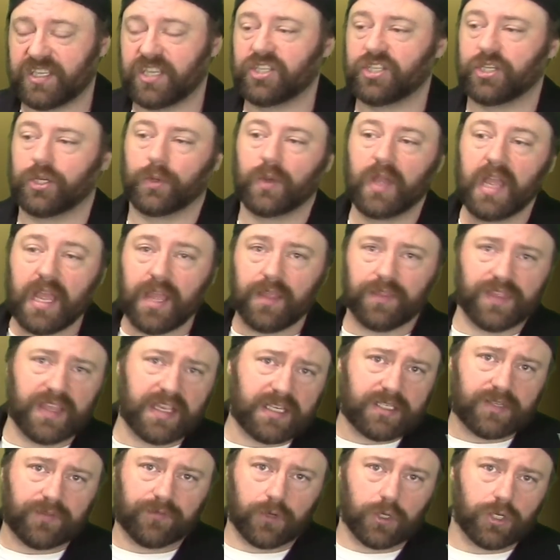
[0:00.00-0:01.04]
issue.
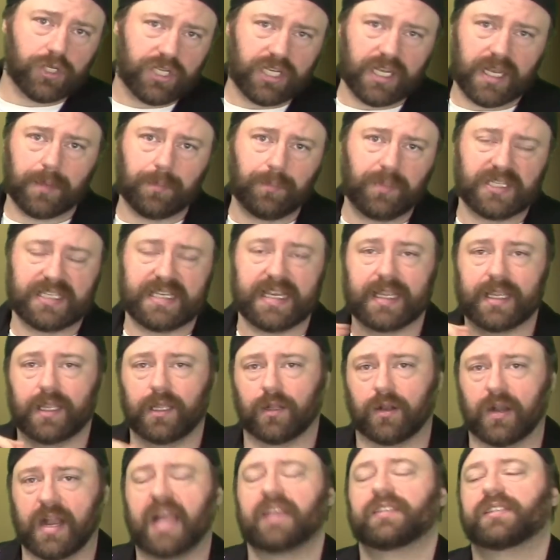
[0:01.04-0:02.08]
This version in
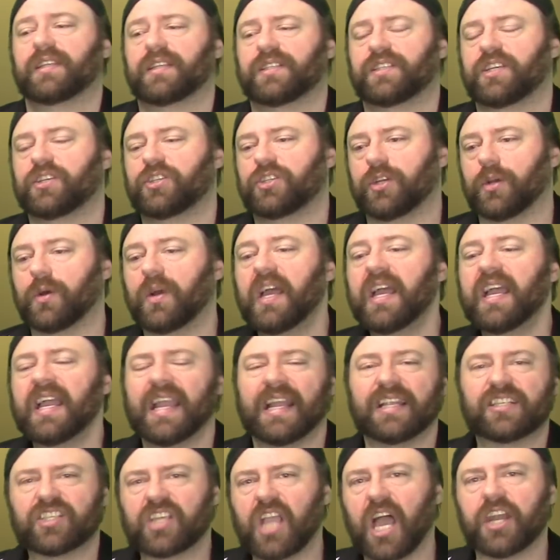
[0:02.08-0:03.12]
particular has this issue.
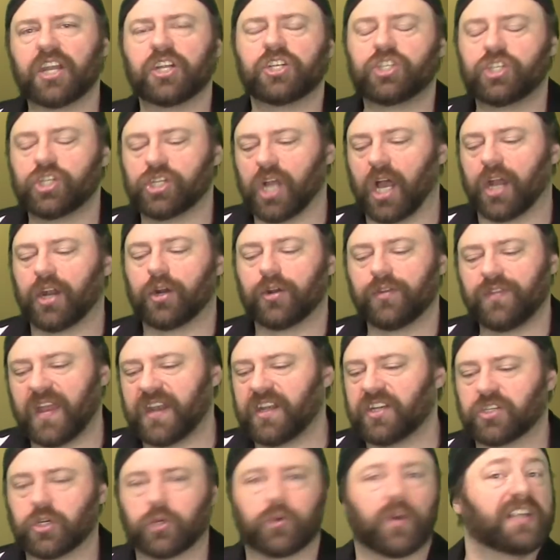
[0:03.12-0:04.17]
It's got a judder
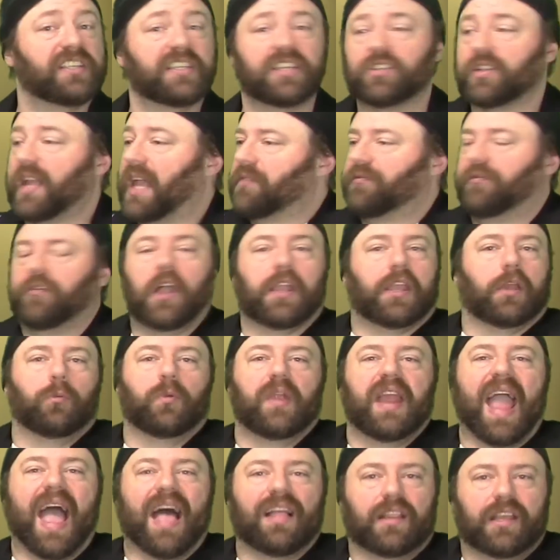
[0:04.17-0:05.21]
that is crazy. It's like fucking
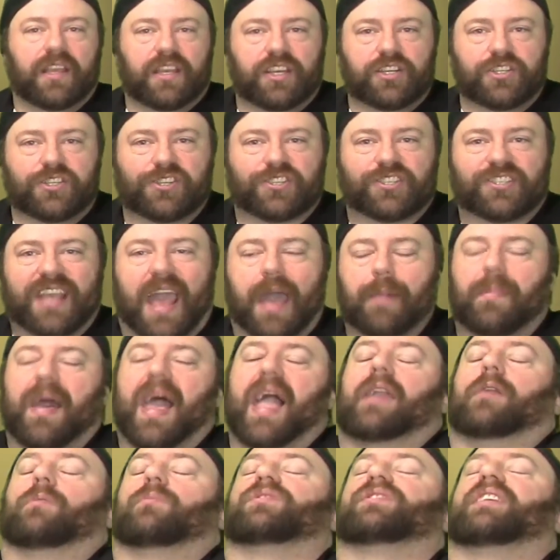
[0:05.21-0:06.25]
Reality. Just sat
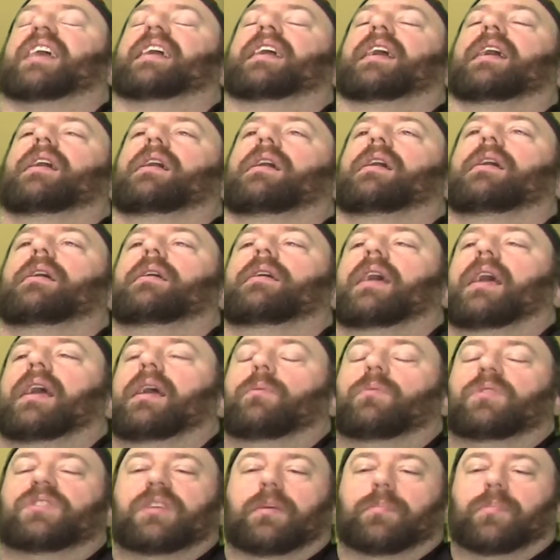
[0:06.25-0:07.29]
back and was like, hey,
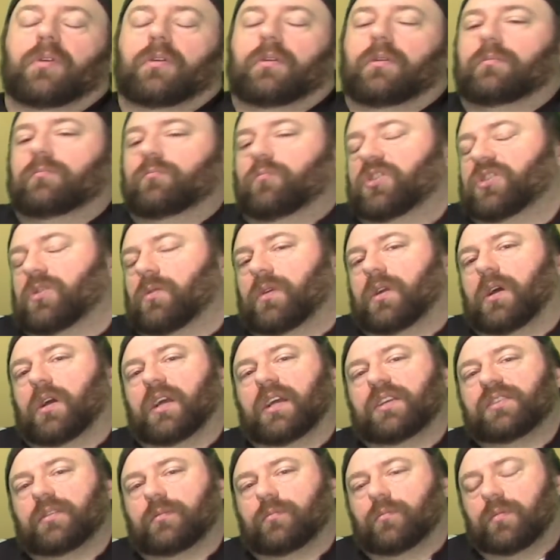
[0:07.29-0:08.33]
what's up? What's going on,
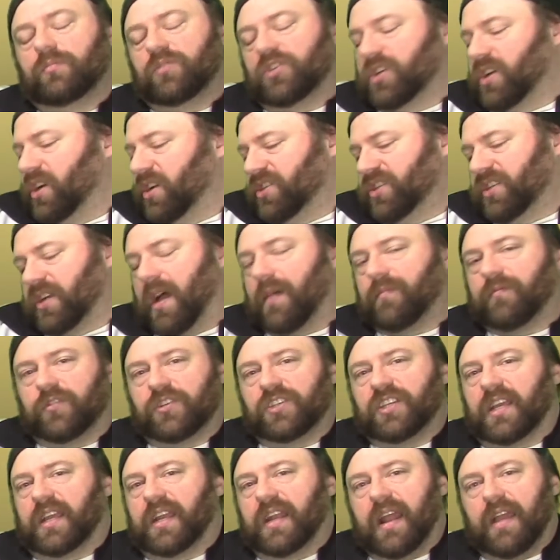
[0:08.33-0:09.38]
guys? I'm just going to stop for a
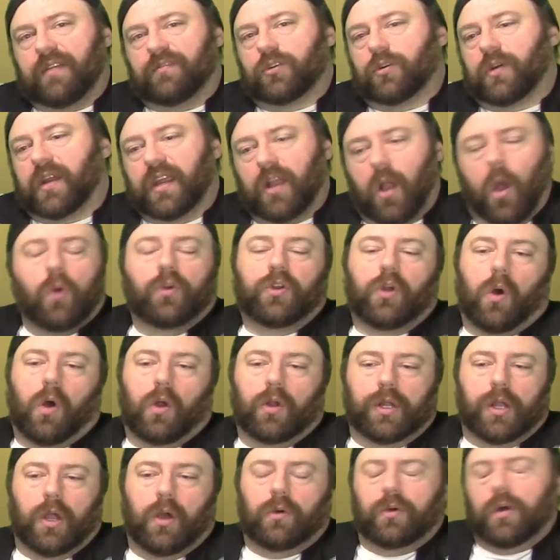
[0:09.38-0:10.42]
second and have a drink. Oh, no, I'll
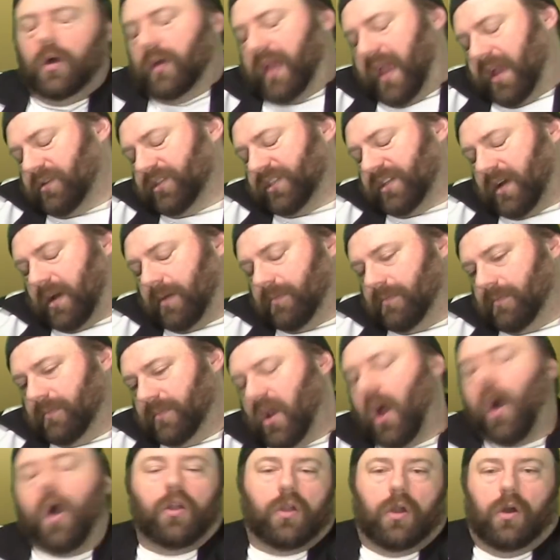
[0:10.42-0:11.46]
go. Okay, I'll stop.
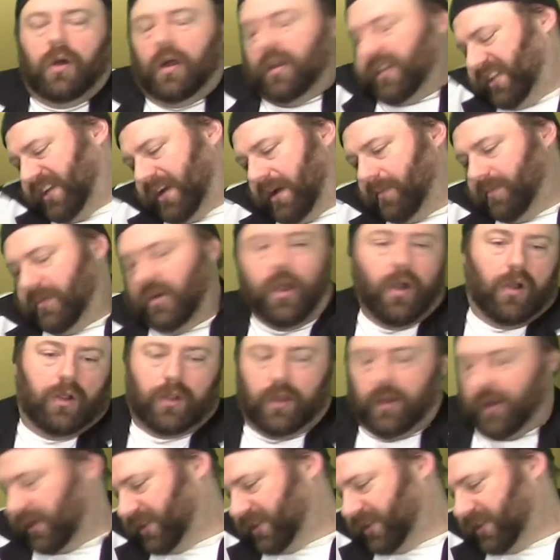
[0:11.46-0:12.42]
No, I'll go. I'll stop. No, I'll go. I'll